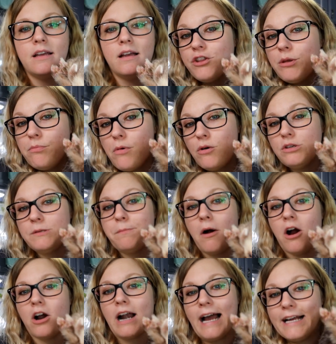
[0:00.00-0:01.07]
For the most
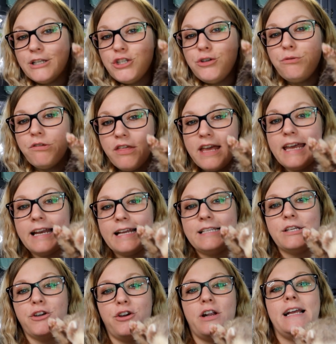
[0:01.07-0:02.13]
part, I do think it
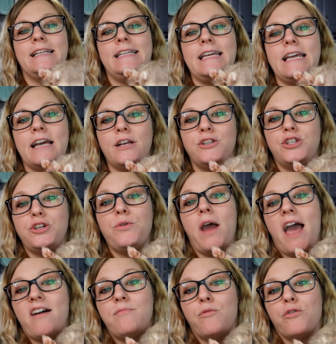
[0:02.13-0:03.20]
is a good idea to
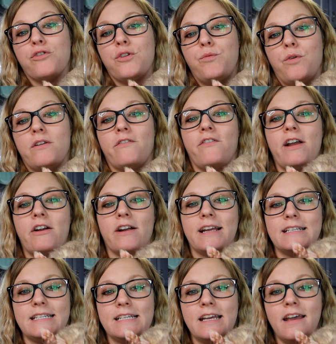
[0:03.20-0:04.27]
have more than one
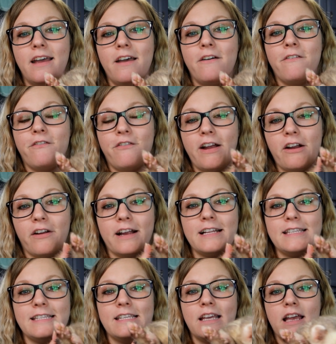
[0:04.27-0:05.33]
ferret.
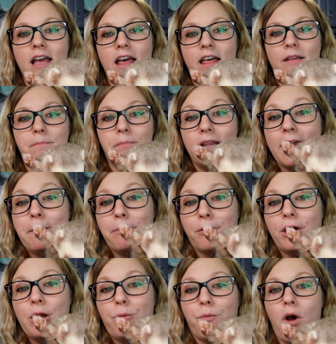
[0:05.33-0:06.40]
Ferrets play
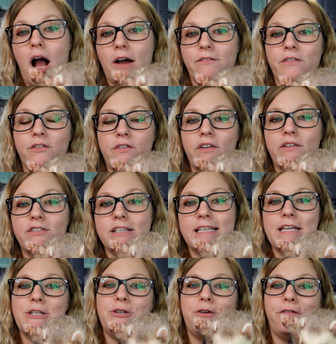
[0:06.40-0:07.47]
pretty rough. If you've ever
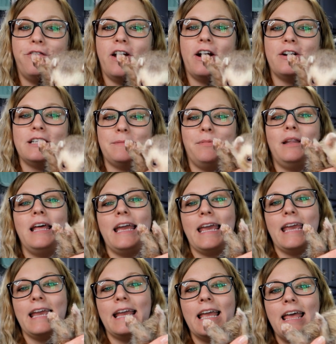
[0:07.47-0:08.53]
seen two ferrets
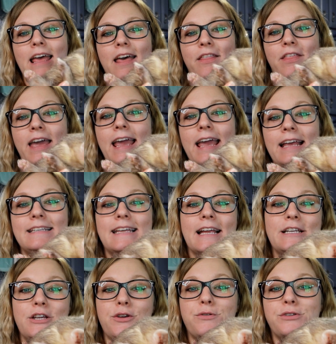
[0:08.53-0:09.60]
playing, they
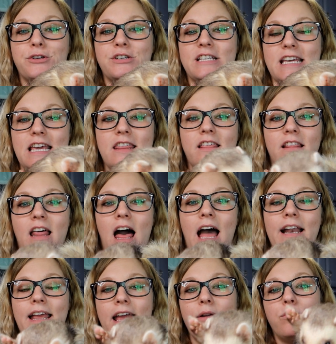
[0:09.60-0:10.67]
tend to use their teeth a
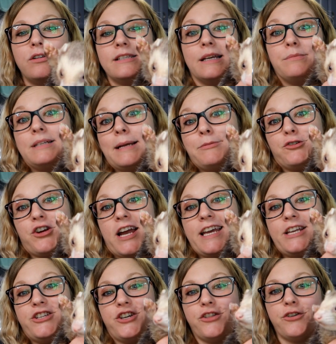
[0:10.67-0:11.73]
lot and will sometimes
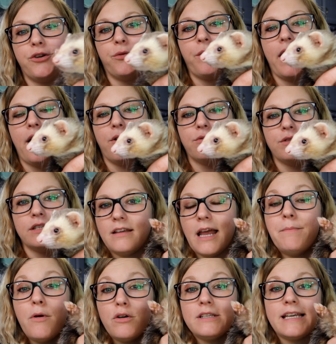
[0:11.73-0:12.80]
drag each other around.
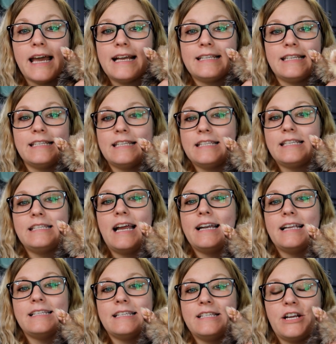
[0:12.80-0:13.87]
In most cases, this is
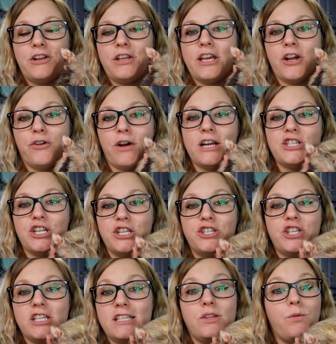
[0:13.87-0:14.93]
not necessarily
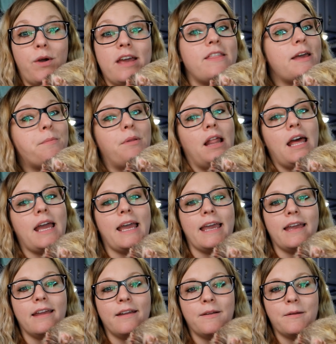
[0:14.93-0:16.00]
aggression, just the way they
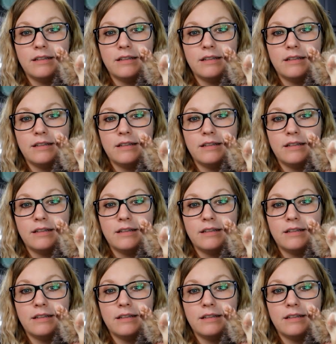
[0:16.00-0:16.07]
play.